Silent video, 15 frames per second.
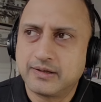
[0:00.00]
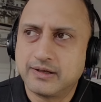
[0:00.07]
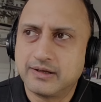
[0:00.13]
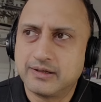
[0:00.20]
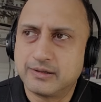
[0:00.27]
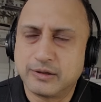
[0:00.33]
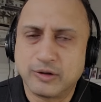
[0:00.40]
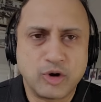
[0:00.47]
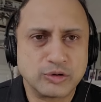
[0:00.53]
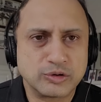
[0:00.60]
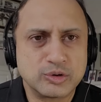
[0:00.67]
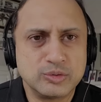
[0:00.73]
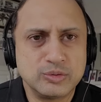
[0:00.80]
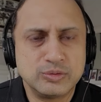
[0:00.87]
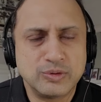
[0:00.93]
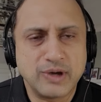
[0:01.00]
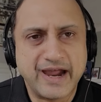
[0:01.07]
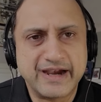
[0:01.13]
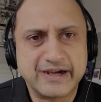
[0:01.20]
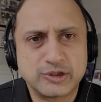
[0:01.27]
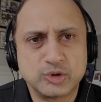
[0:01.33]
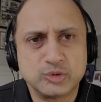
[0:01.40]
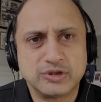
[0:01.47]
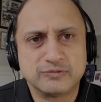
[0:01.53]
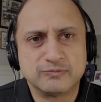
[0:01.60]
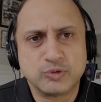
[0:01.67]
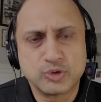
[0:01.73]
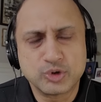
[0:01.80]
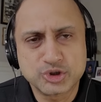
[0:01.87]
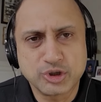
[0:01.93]
Uh, to add to the
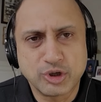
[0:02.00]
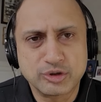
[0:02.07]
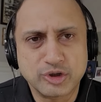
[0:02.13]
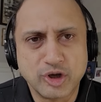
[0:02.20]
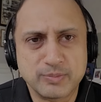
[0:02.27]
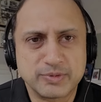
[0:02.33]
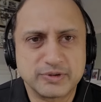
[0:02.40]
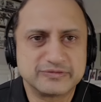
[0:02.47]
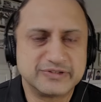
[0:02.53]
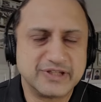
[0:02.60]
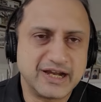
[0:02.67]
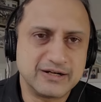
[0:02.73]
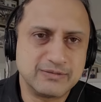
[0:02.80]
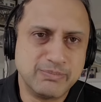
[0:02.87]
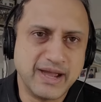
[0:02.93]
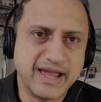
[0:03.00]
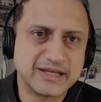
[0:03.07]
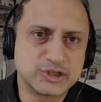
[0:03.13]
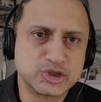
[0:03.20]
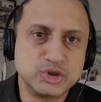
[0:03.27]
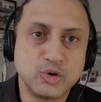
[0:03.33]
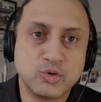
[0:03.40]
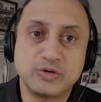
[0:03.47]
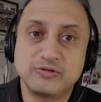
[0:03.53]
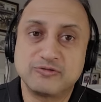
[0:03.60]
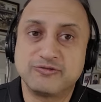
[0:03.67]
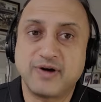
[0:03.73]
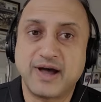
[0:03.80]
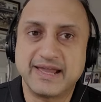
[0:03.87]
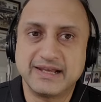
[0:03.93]
woes on top of that, banks don't
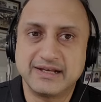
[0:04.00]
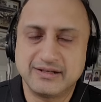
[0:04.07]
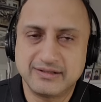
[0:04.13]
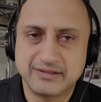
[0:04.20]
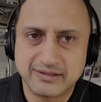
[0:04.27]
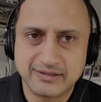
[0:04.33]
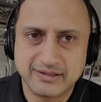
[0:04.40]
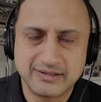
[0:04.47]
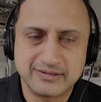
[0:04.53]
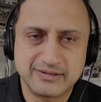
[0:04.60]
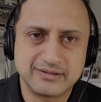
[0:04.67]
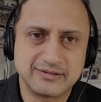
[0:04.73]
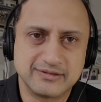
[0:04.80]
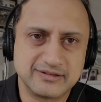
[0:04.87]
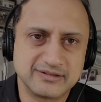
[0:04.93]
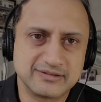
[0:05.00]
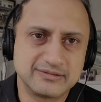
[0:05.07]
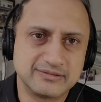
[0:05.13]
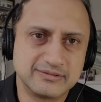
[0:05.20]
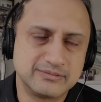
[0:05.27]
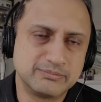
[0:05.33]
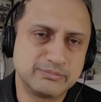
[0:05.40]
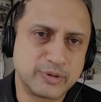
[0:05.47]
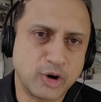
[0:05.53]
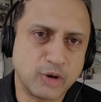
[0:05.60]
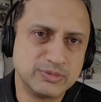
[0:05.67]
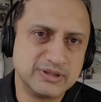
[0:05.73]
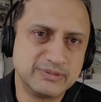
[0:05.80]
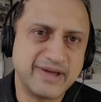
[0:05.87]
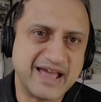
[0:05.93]
file uh,
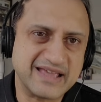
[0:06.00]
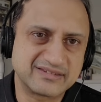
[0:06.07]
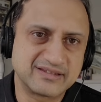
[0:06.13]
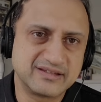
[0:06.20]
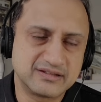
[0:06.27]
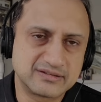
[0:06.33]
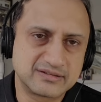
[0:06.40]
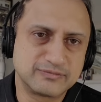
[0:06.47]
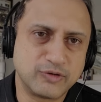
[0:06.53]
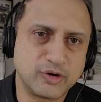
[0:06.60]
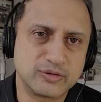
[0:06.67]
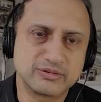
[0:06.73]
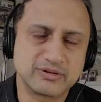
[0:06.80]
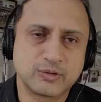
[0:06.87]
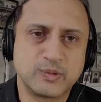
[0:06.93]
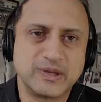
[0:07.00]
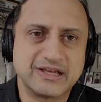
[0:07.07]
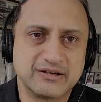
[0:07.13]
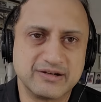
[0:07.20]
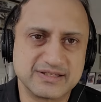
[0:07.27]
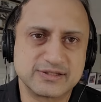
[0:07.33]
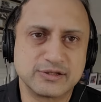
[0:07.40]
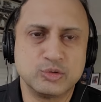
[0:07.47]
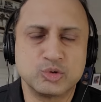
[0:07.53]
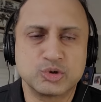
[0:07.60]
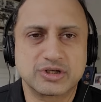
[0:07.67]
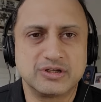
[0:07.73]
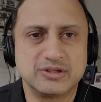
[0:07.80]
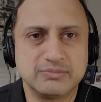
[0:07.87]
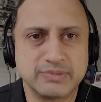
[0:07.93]
problem assets for quick
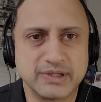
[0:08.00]
resolution